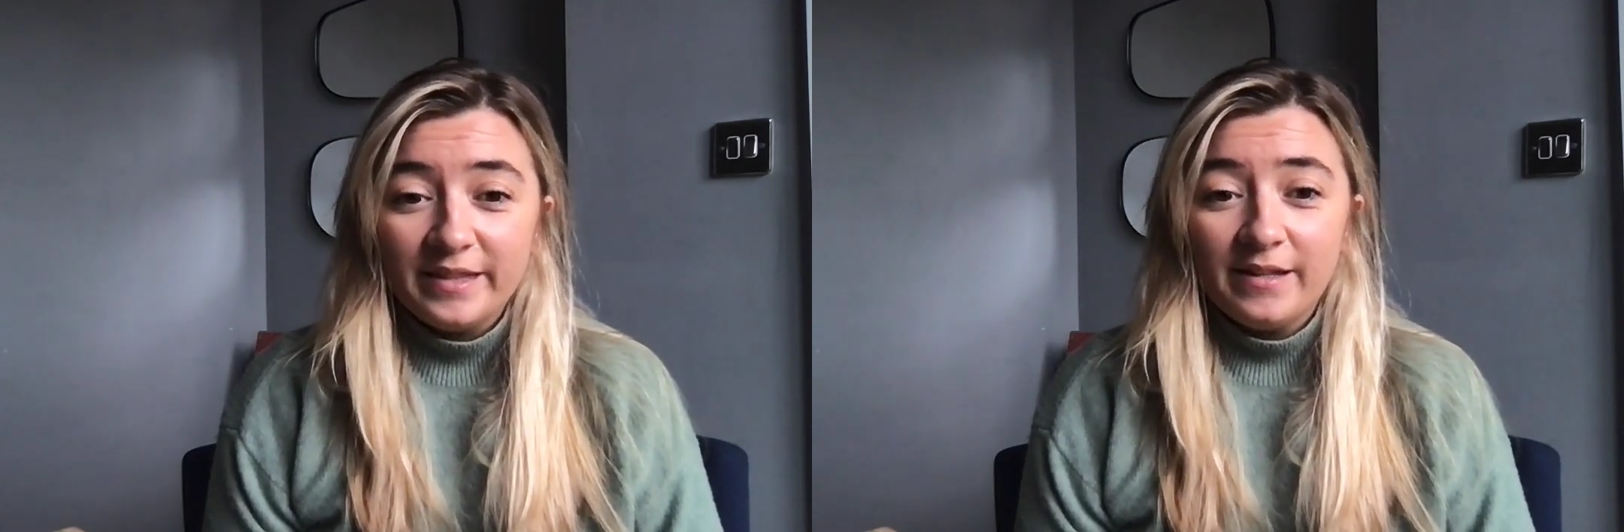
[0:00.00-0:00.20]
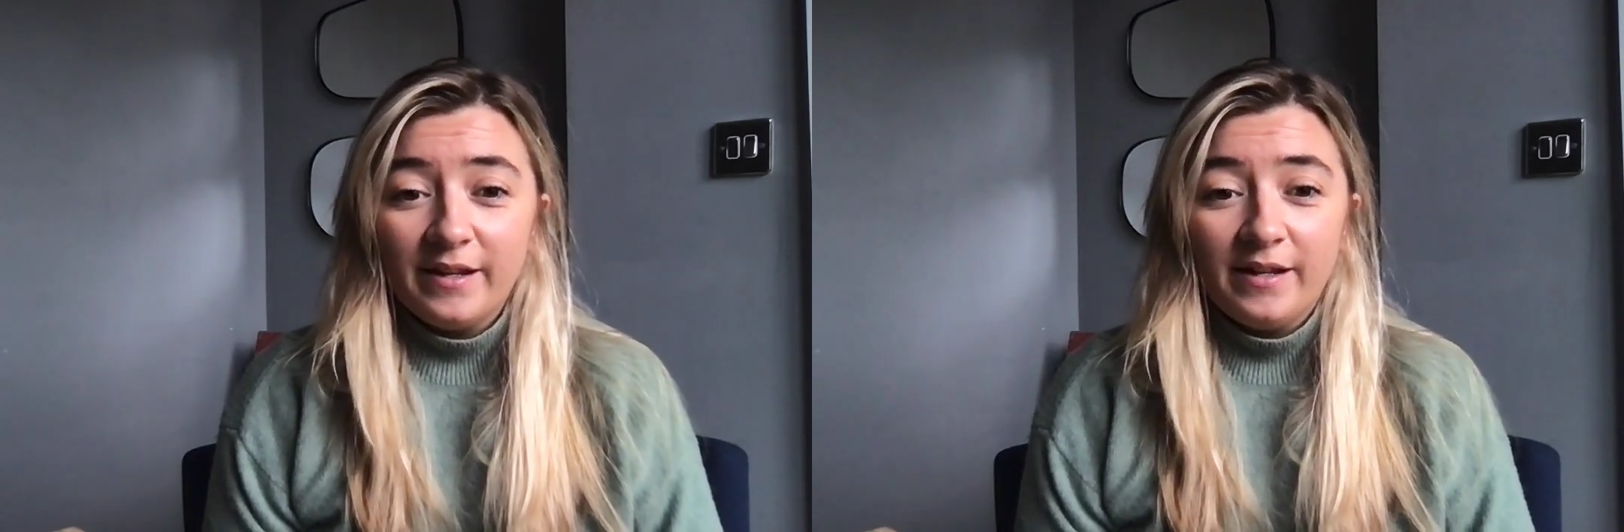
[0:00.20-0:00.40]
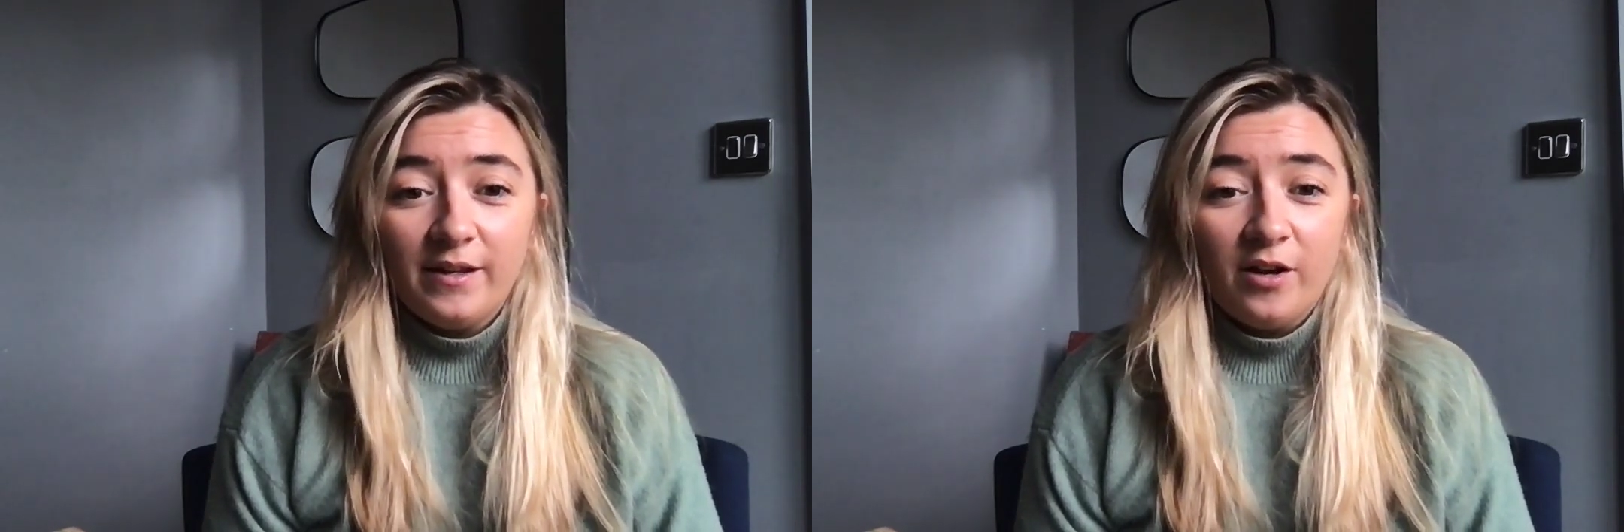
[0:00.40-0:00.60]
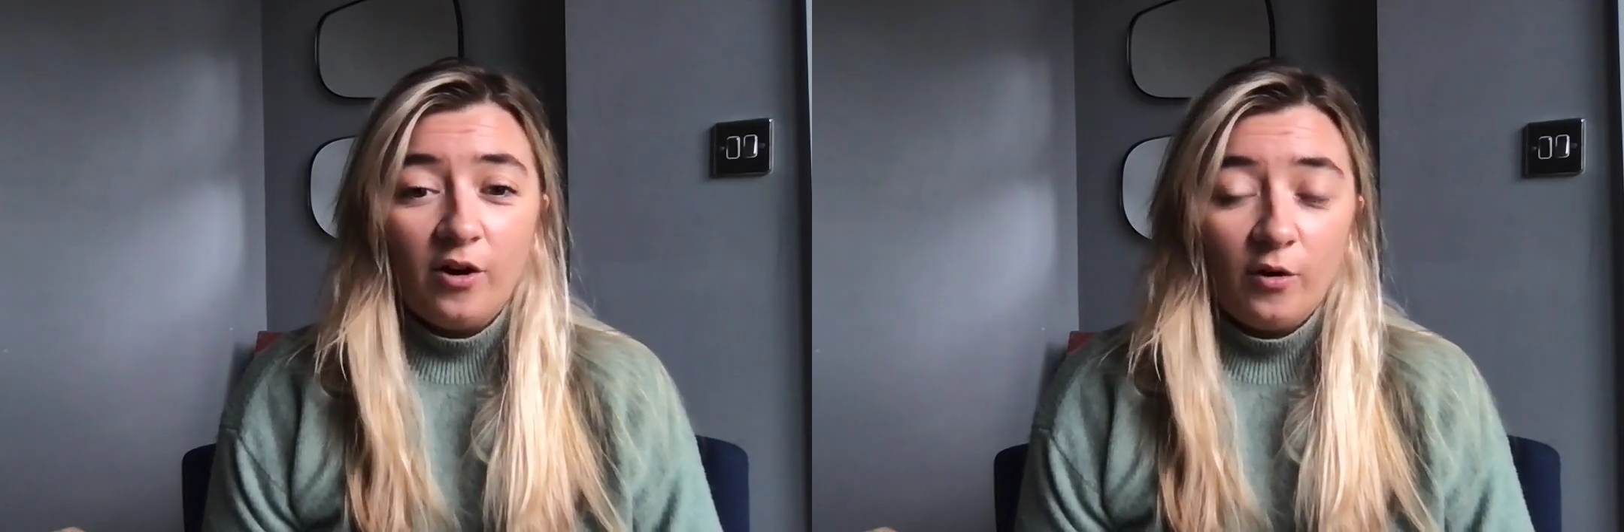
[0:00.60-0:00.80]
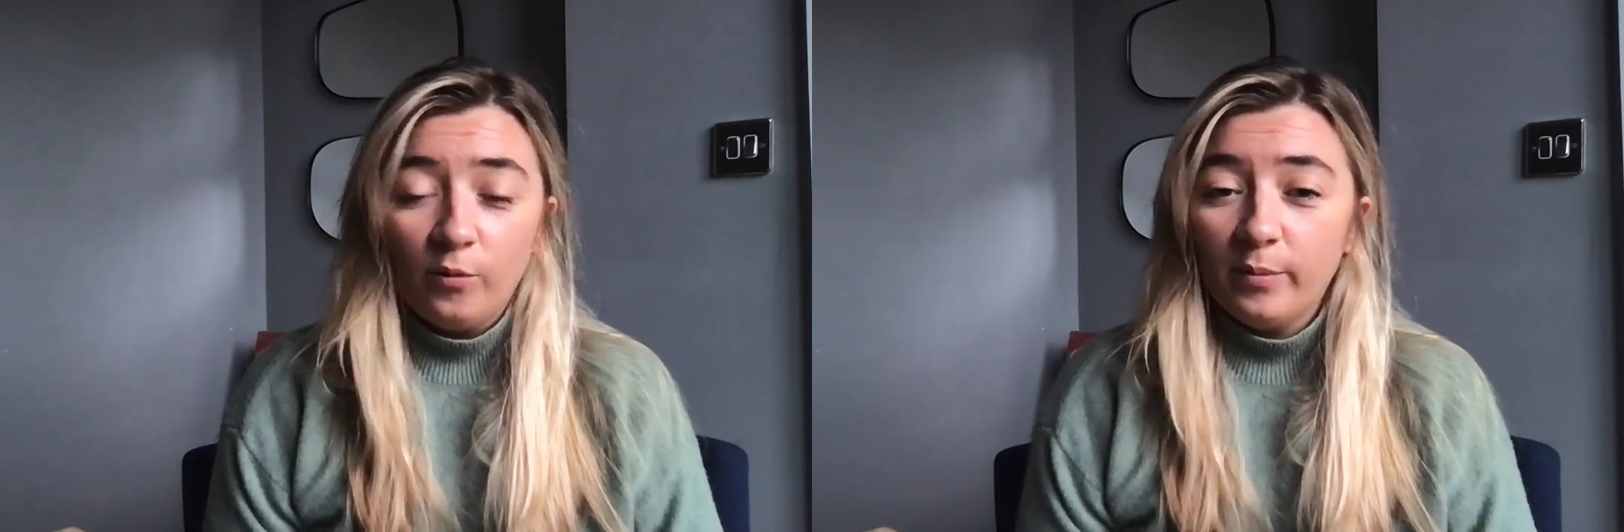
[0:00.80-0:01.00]
the
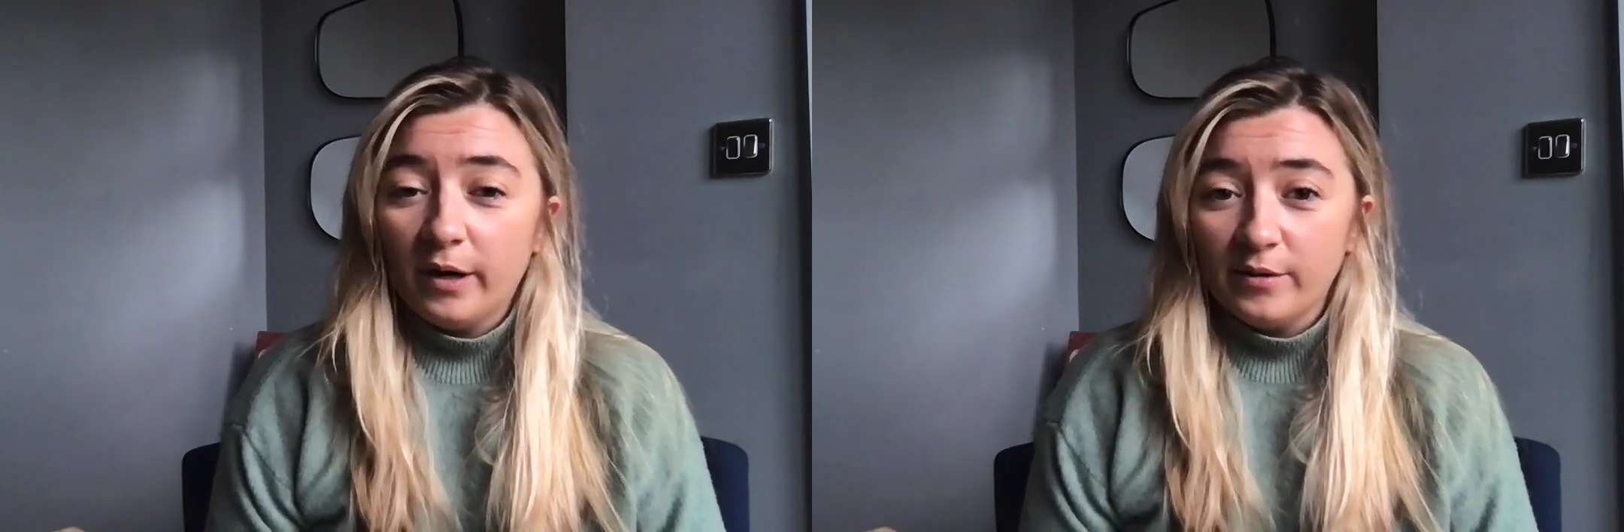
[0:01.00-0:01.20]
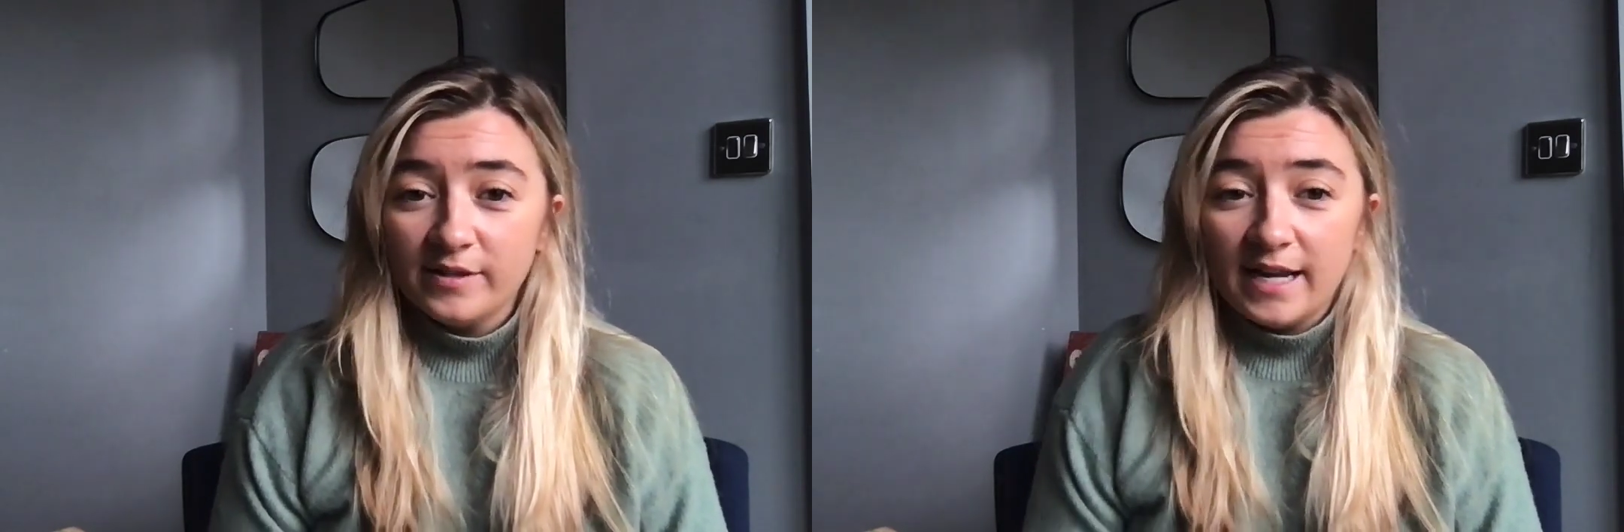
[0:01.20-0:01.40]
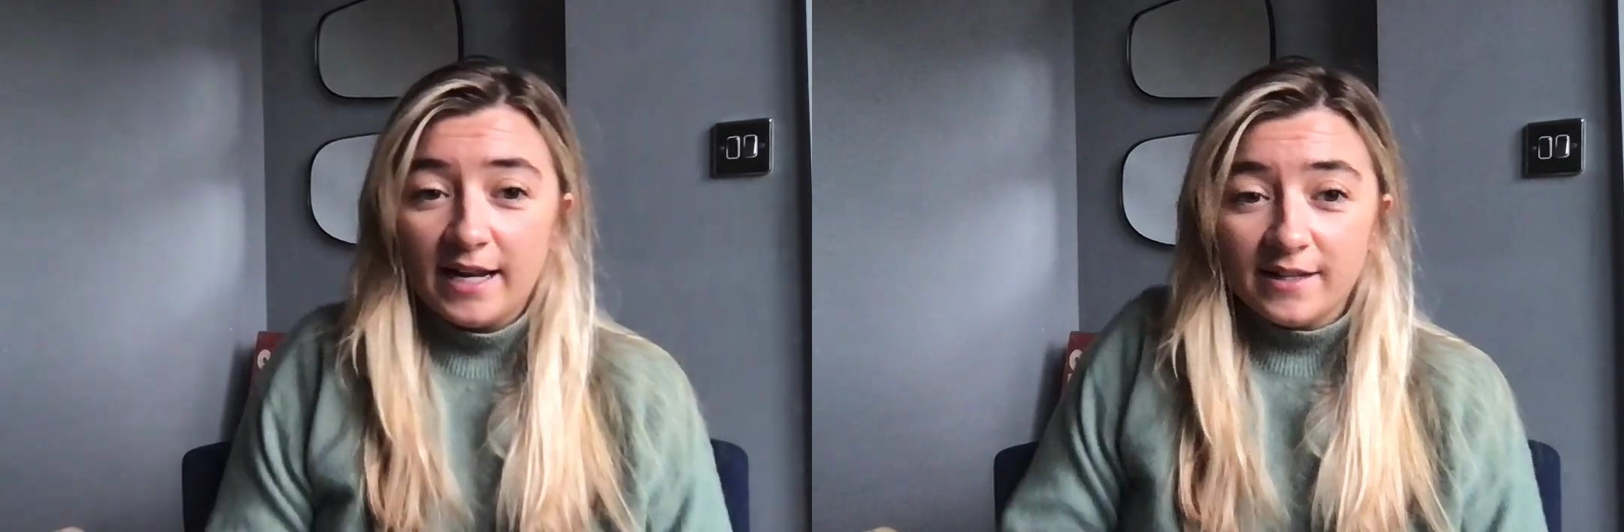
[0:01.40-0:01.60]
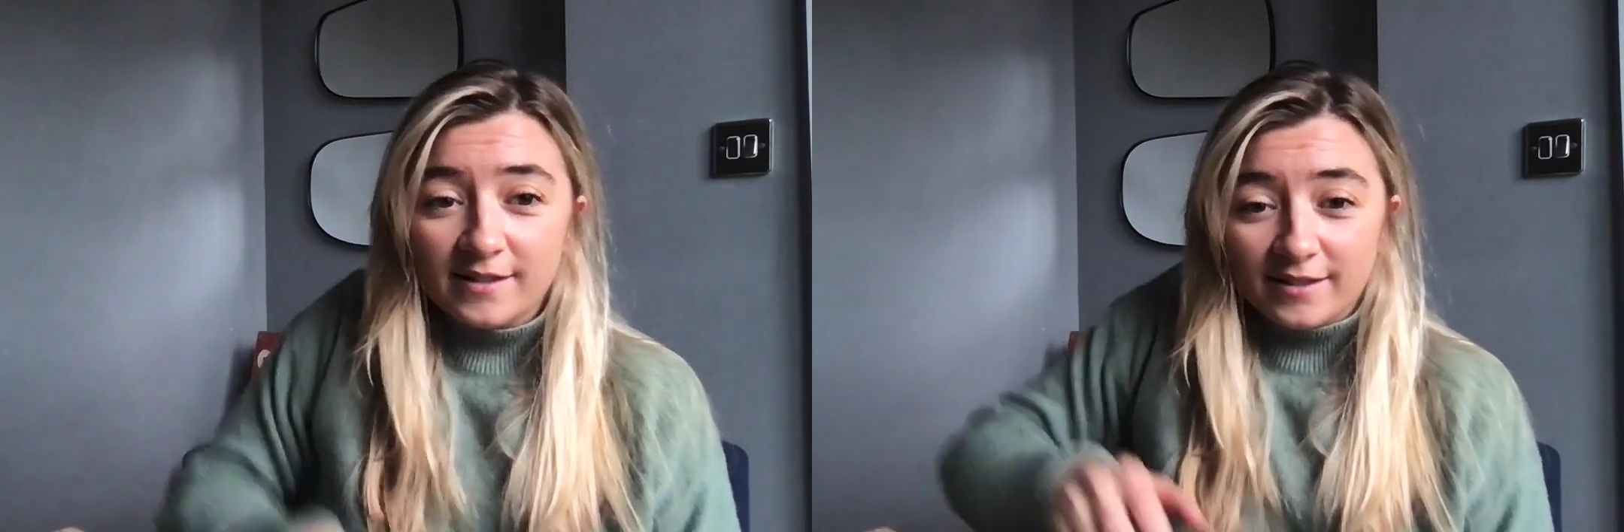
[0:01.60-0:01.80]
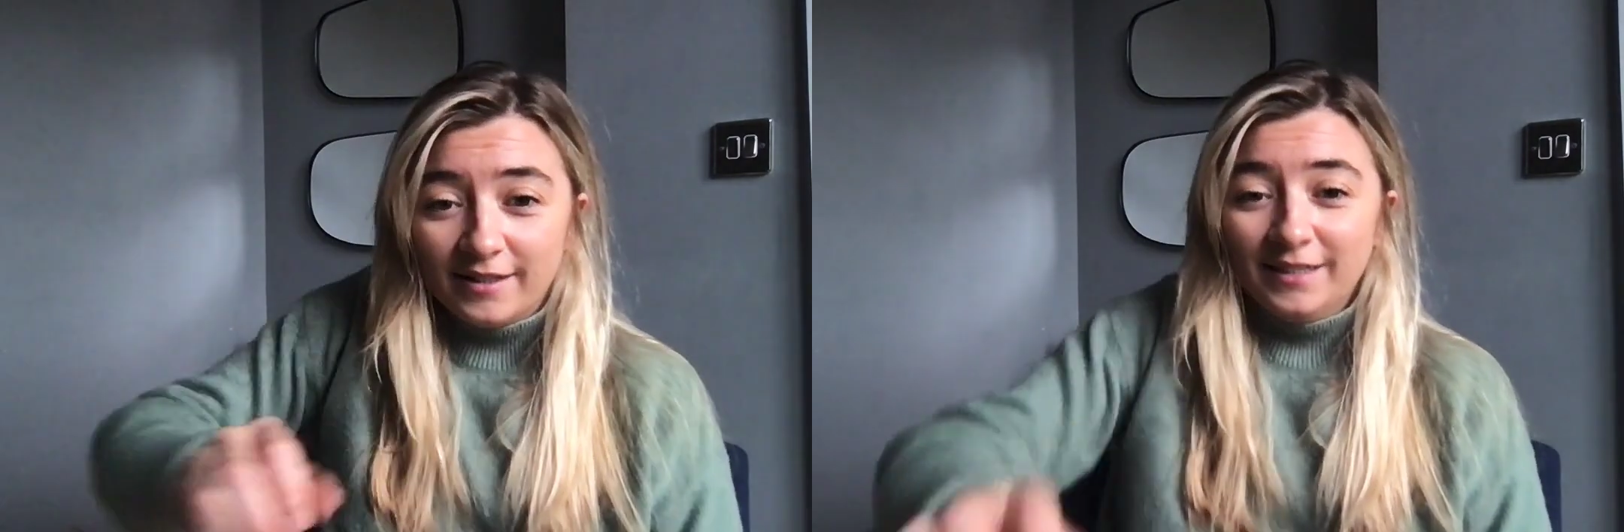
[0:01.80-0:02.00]
whole process.